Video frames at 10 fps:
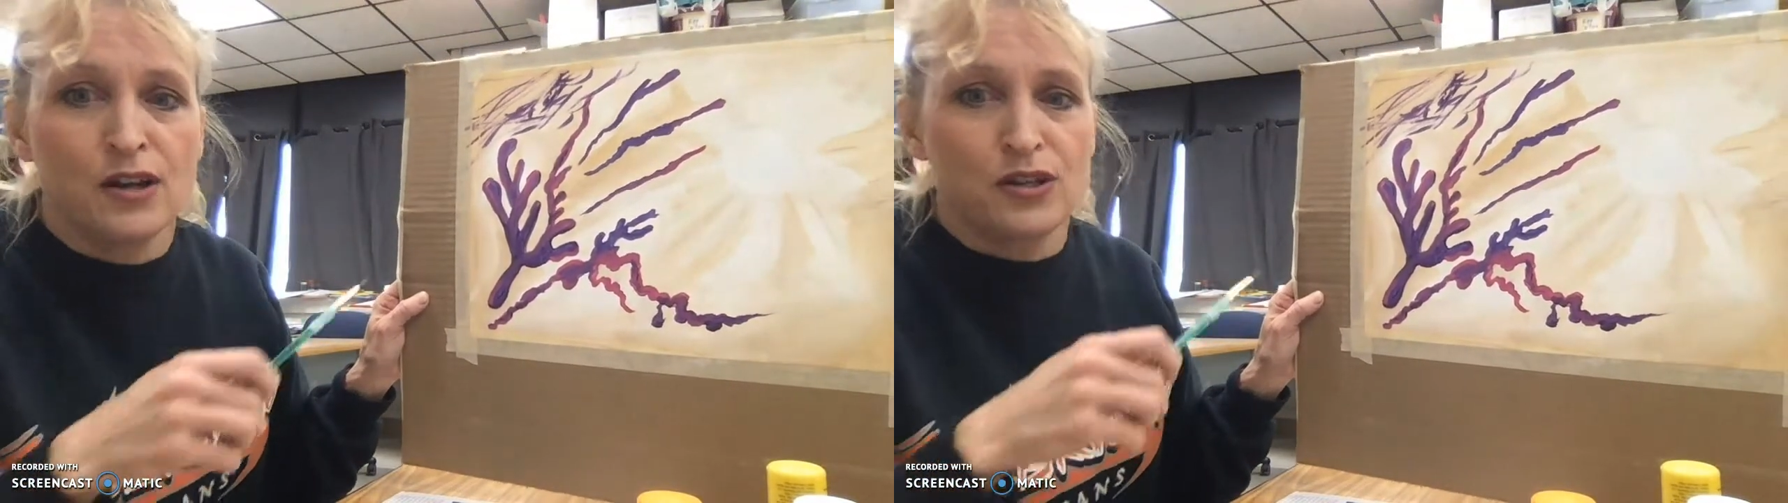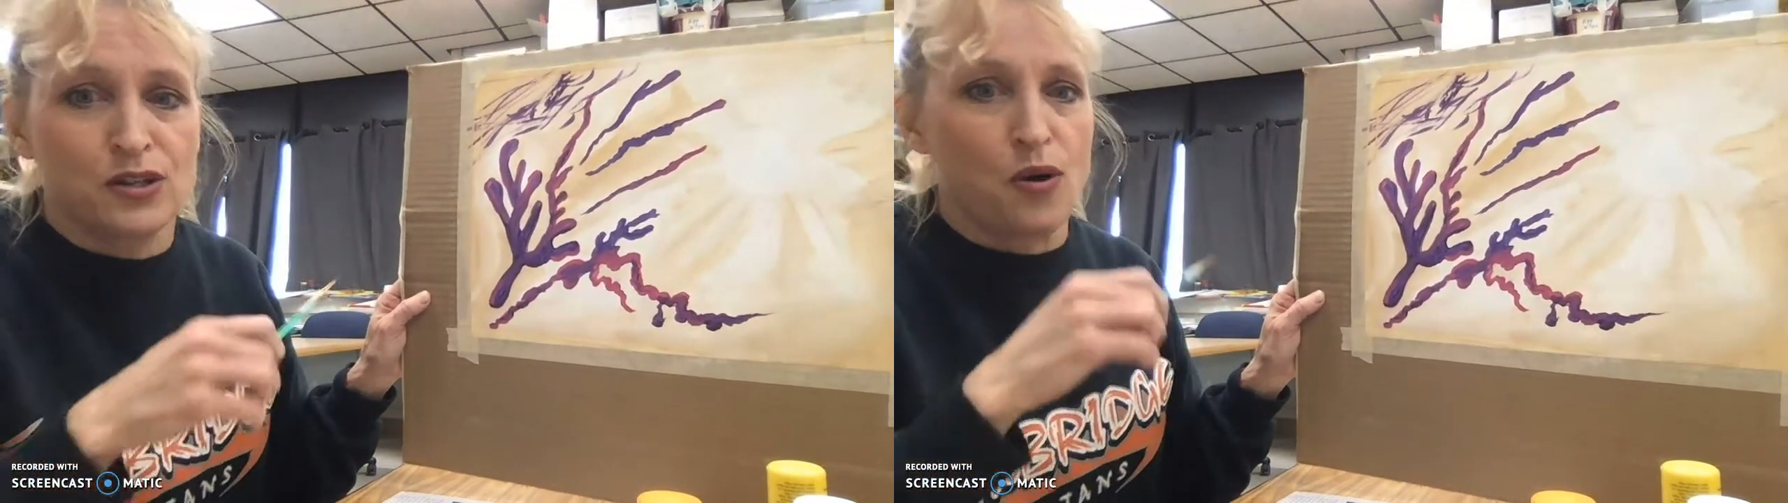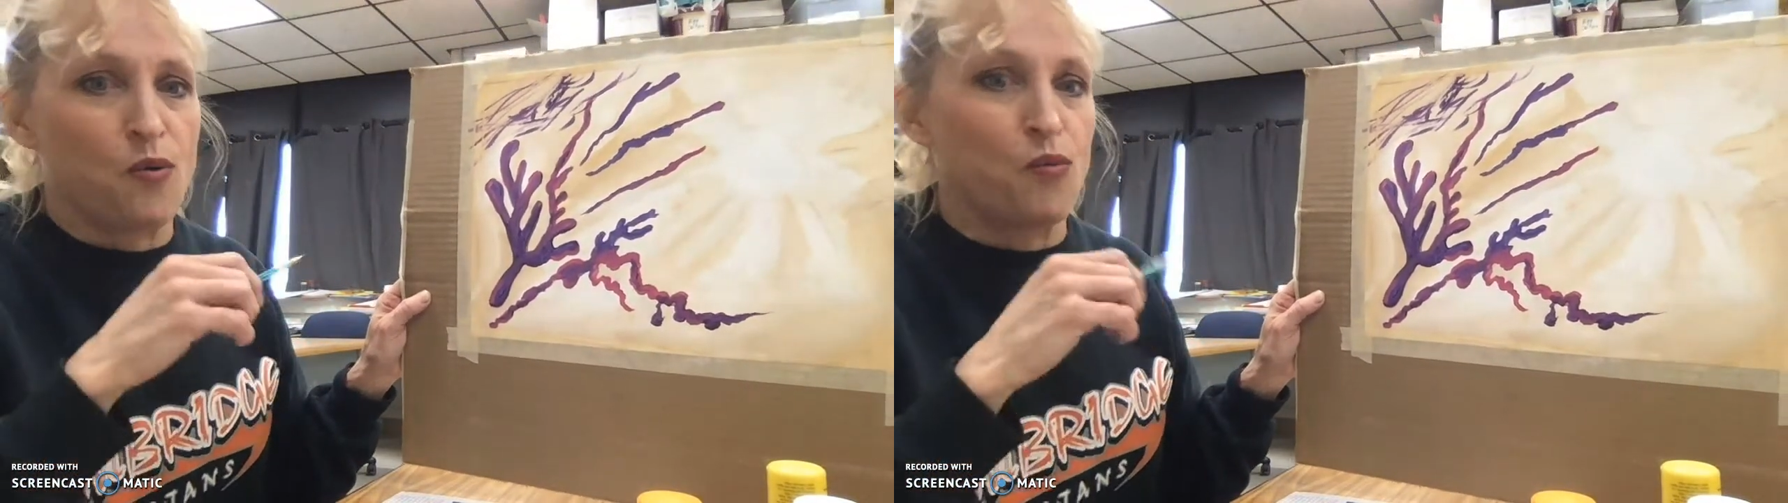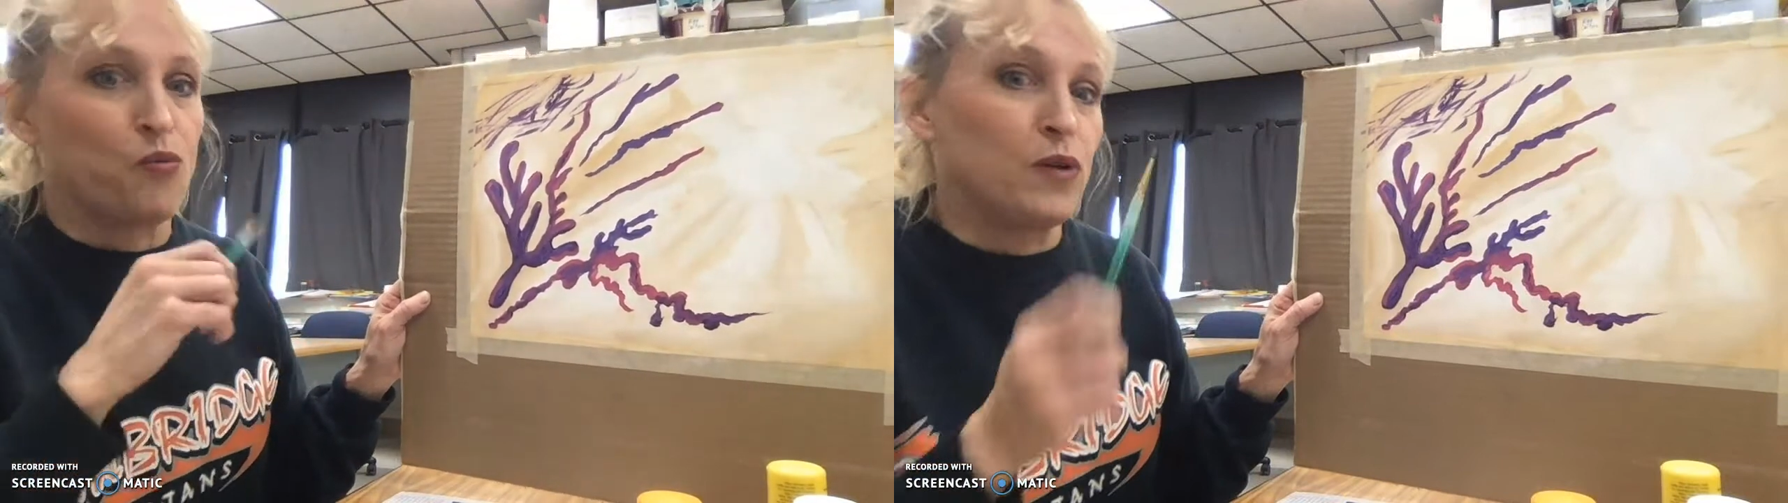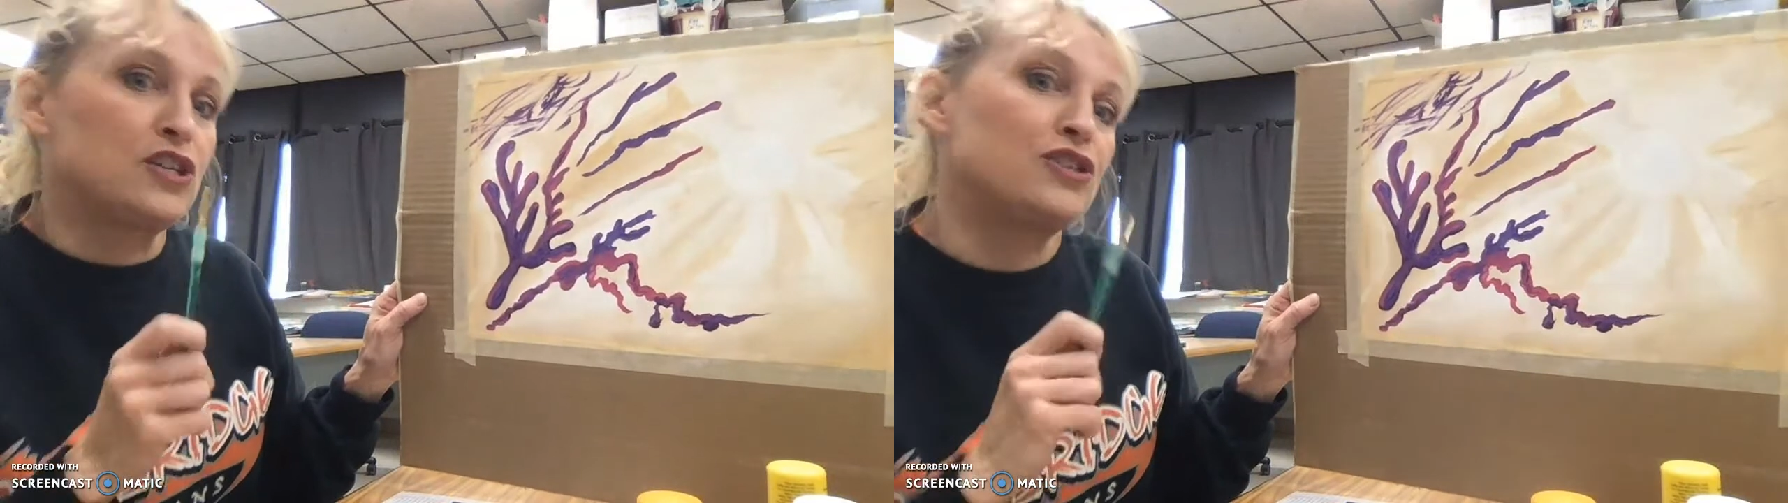So
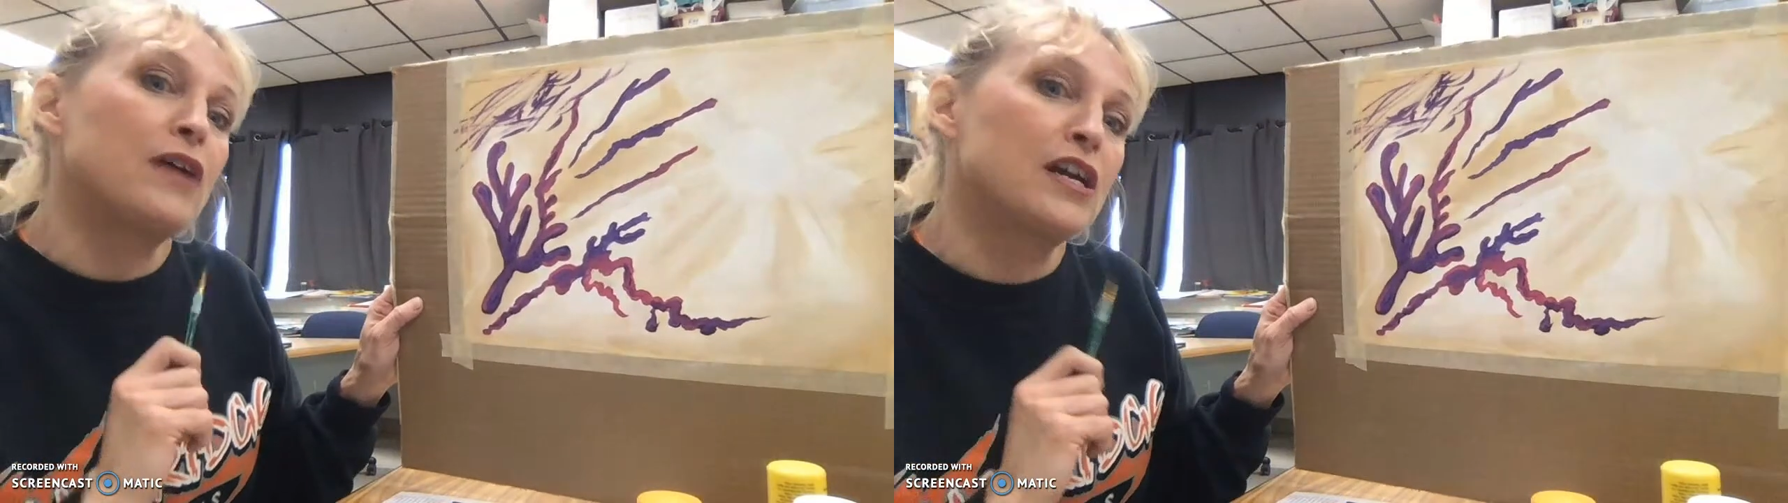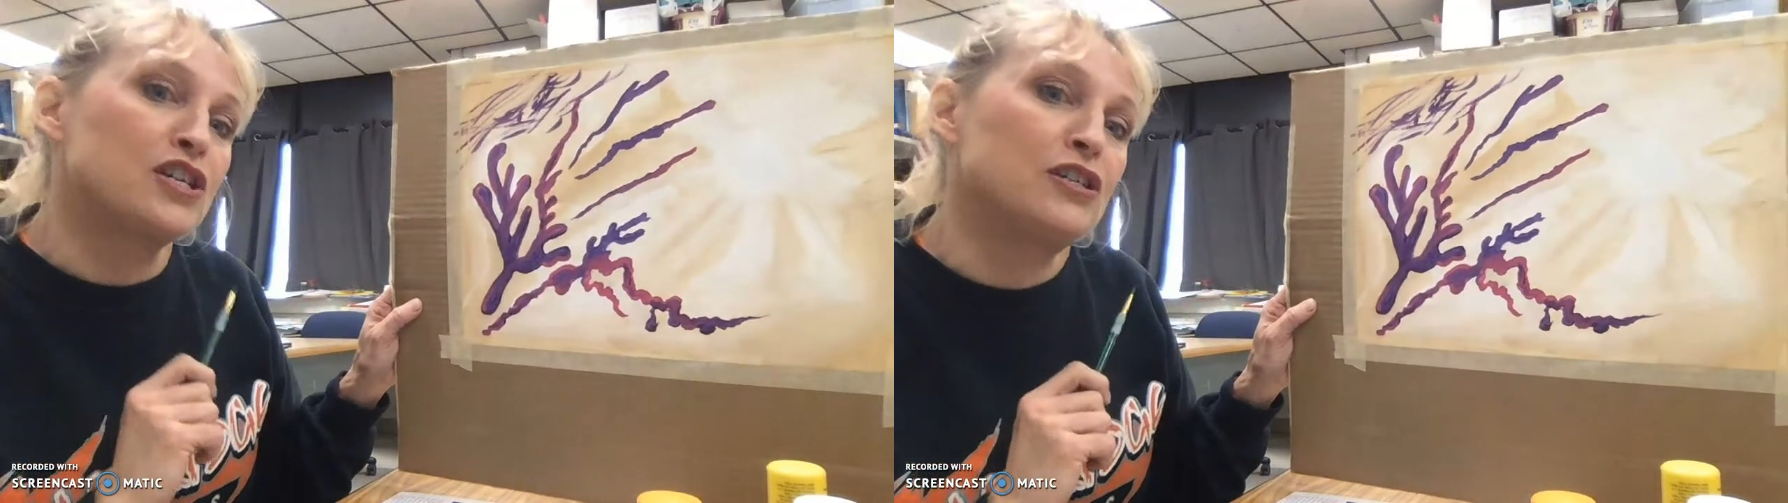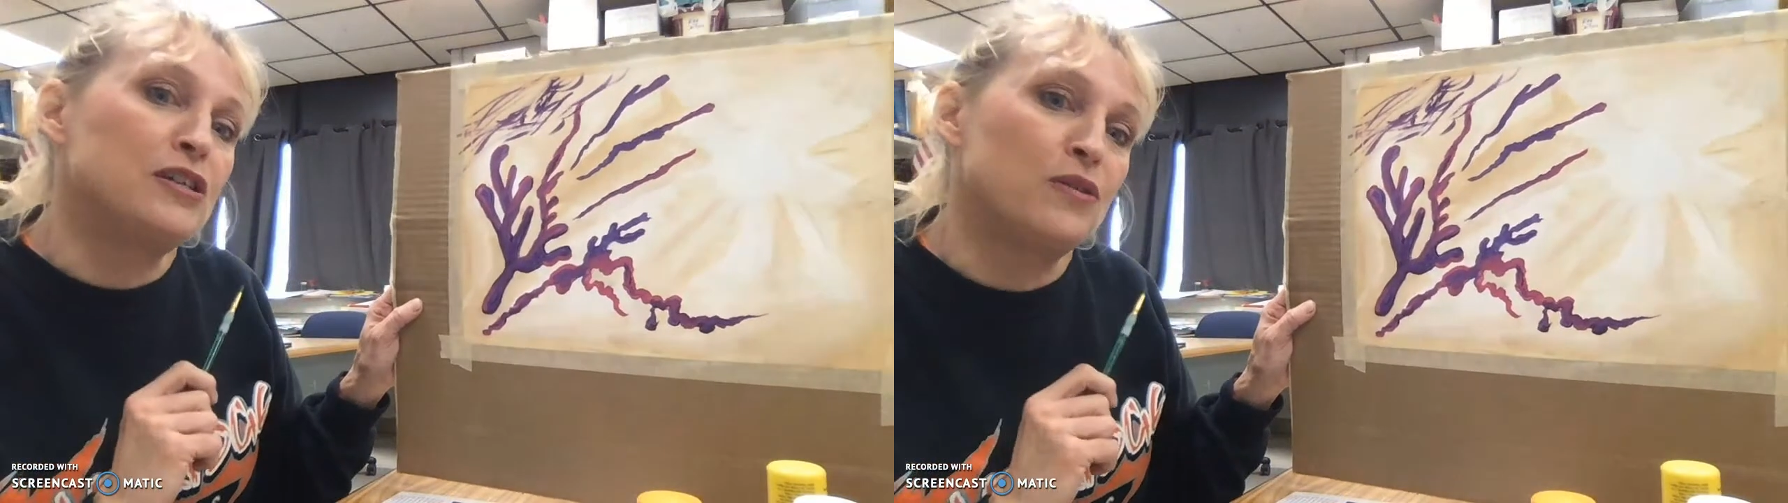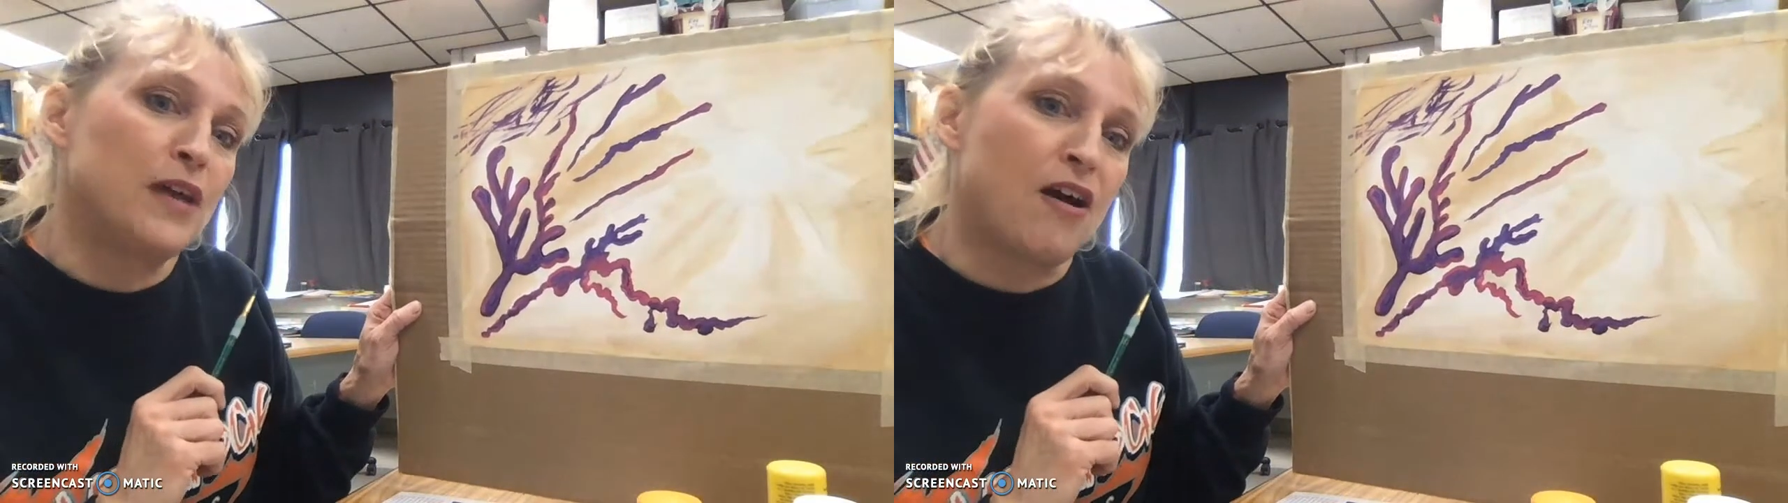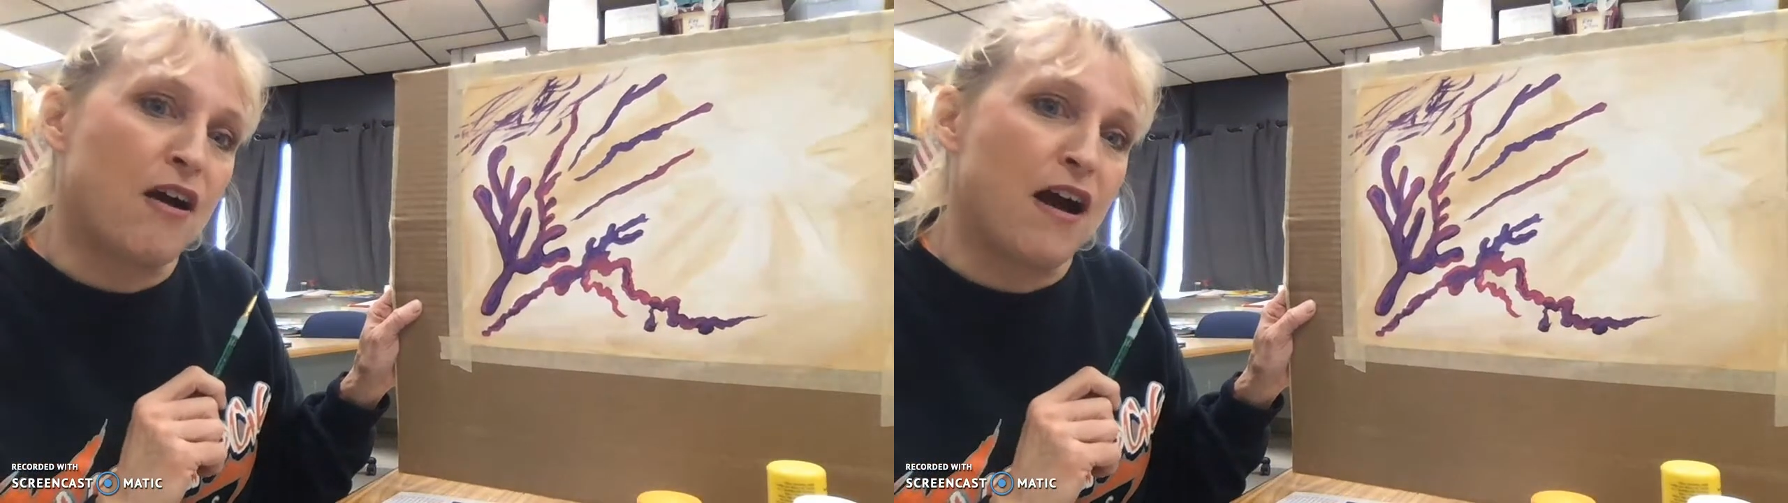which direction do you think our